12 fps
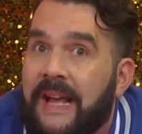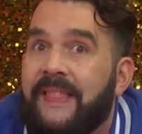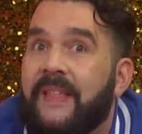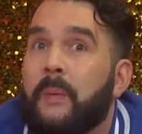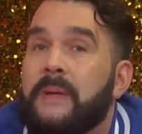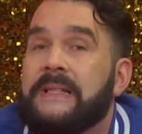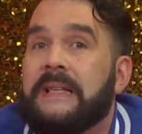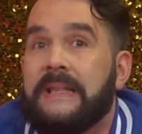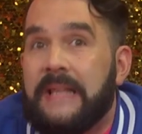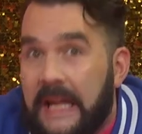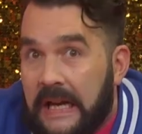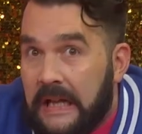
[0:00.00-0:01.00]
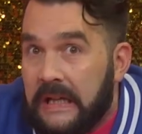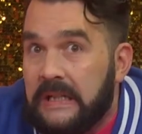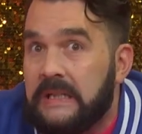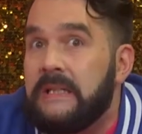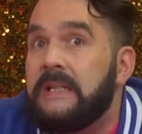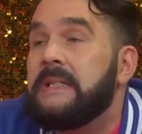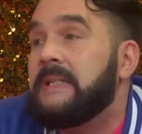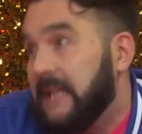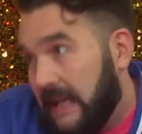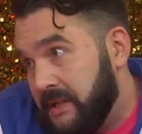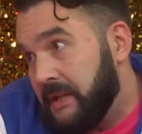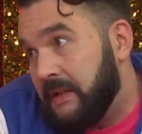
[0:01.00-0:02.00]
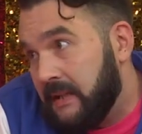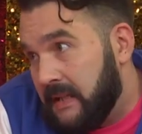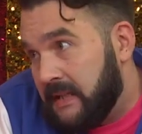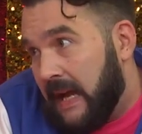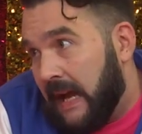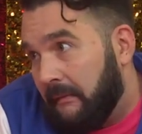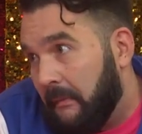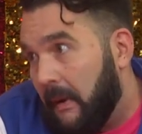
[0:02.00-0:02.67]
and there was a little tension on the set,